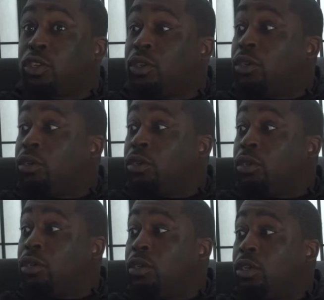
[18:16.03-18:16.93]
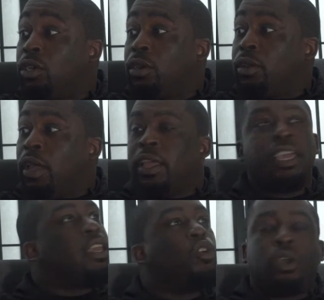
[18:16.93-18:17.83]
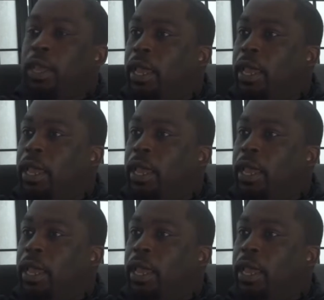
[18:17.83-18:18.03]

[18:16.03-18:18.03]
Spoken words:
I'm not going with Reggie Bush. I'm going with